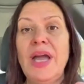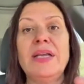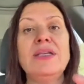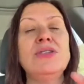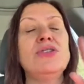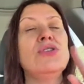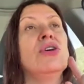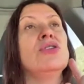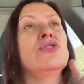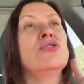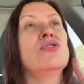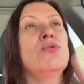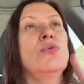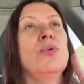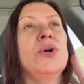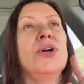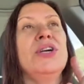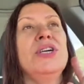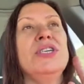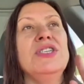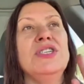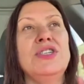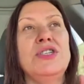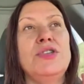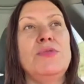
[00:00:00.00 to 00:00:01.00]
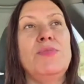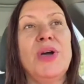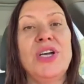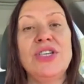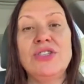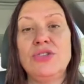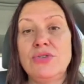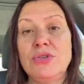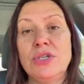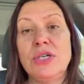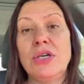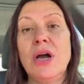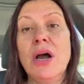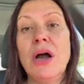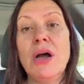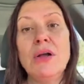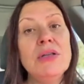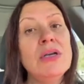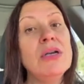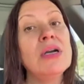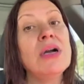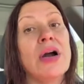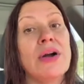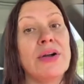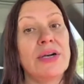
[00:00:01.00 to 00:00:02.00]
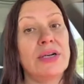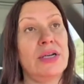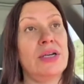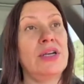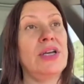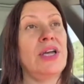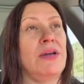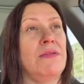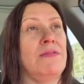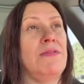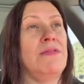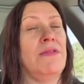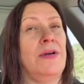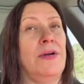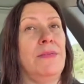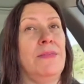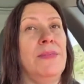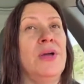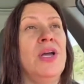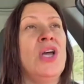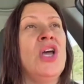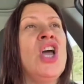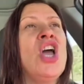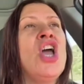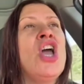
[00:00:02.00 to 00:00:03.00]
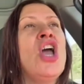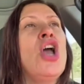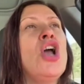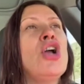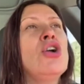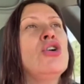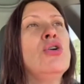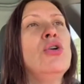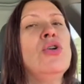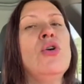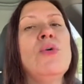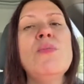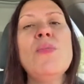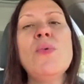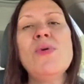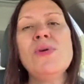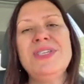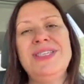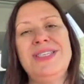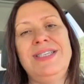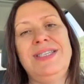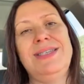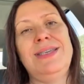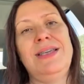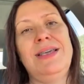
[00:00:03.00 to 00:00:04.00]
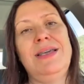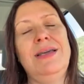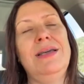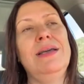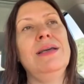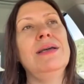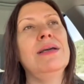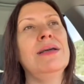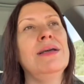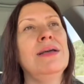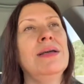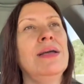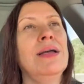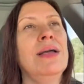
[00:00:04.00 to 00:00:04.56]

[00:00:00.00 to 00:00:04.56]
And it's also where his sponsoring oligarch came from, Kolomoisky.